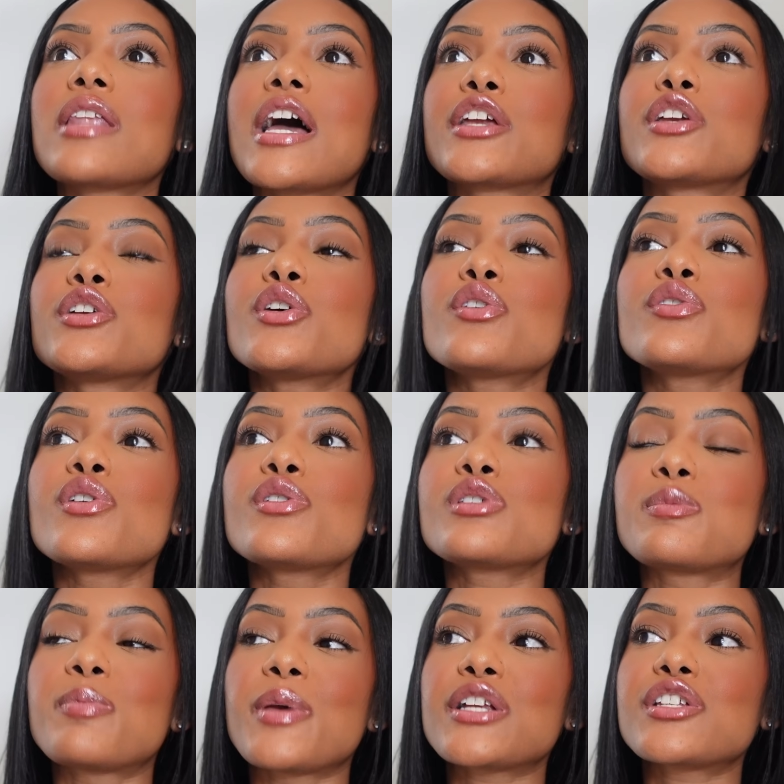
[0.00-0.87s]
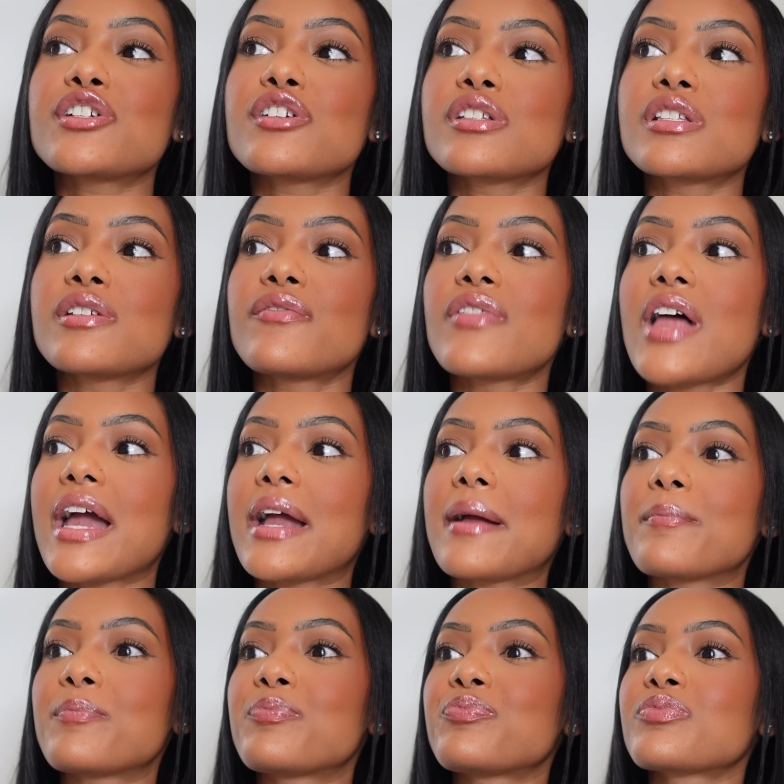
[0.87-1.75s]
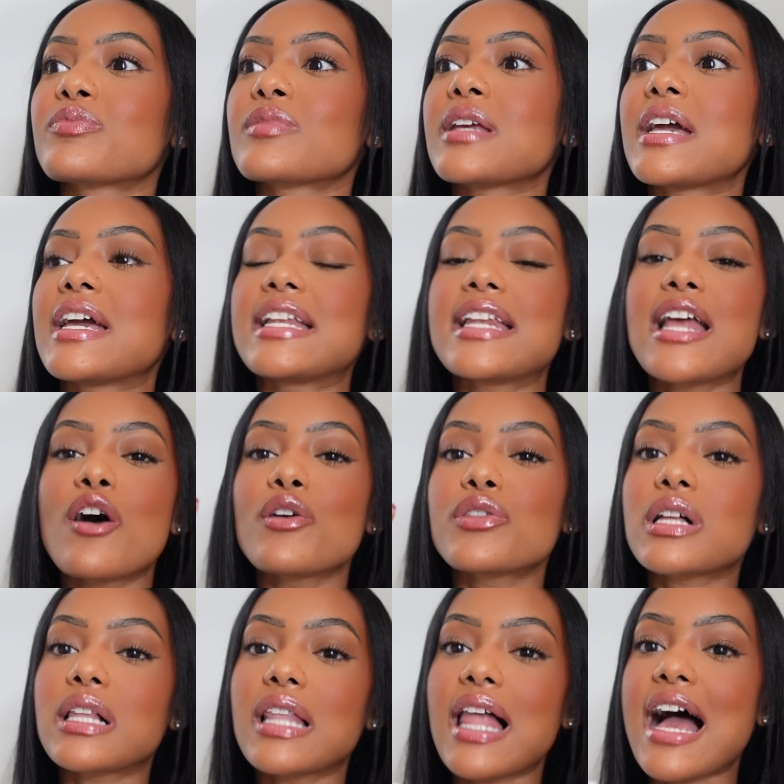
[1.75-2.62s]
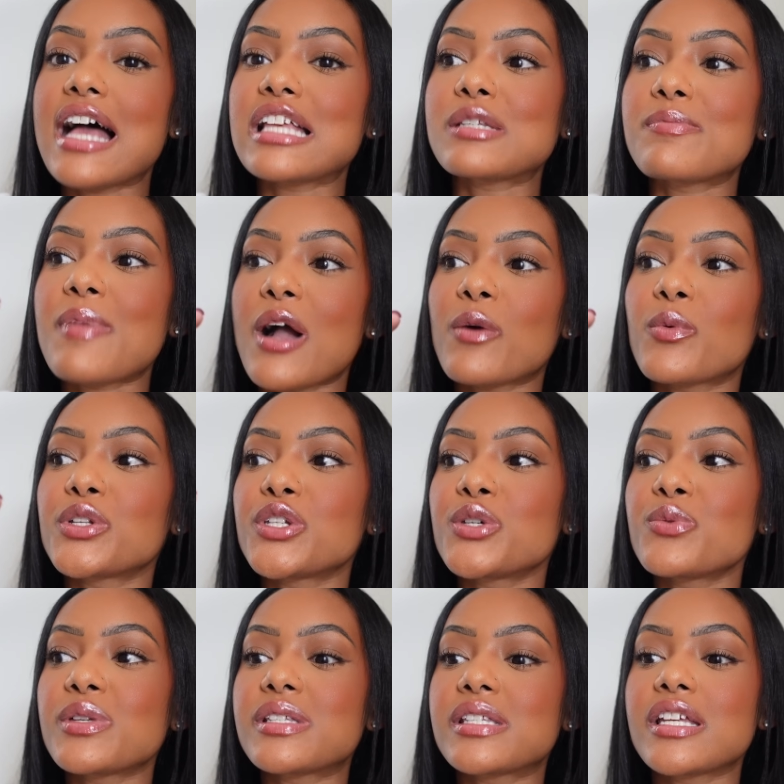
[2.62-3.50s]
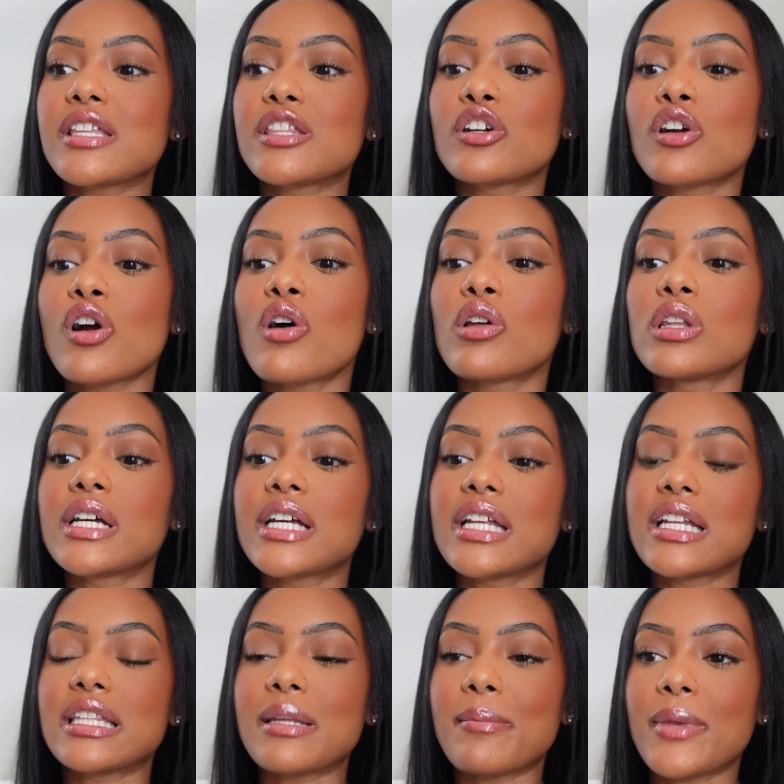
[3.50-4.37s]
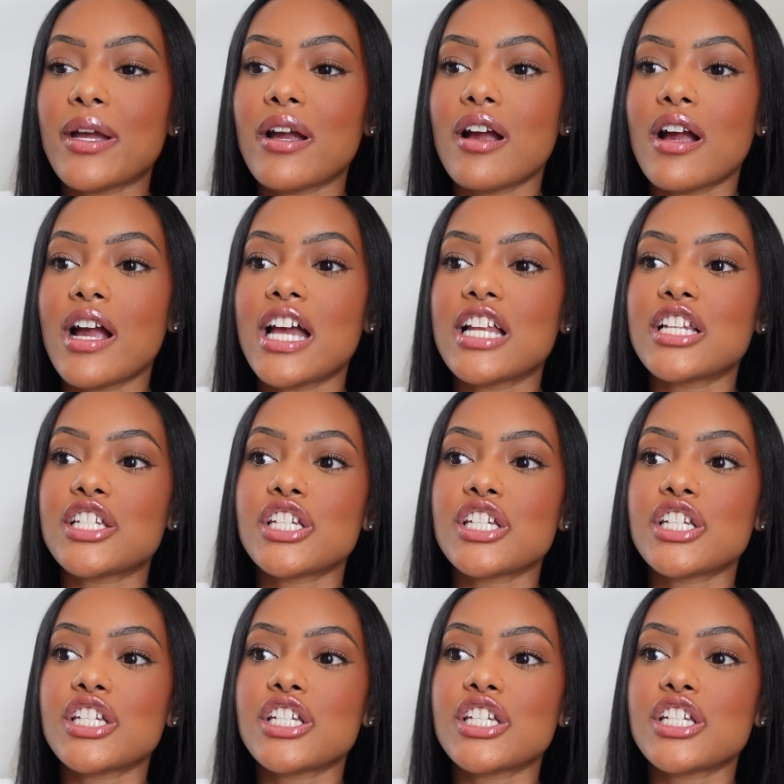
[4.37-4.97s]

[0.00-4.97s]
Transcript: Like, you know those pictures of like in health class back when you would see the girl looking in the mirror and